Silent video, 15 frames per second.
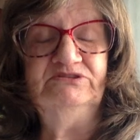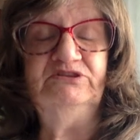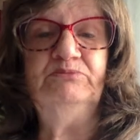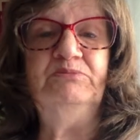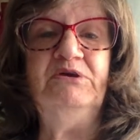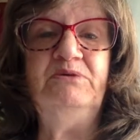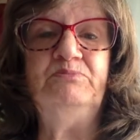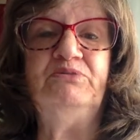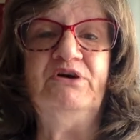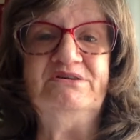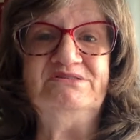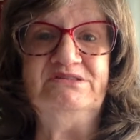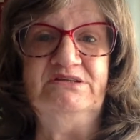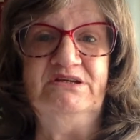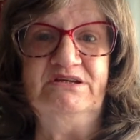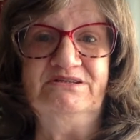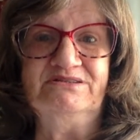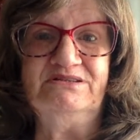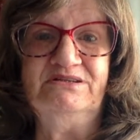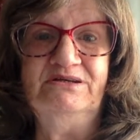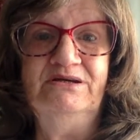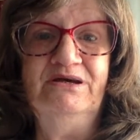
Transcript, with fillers: to be president.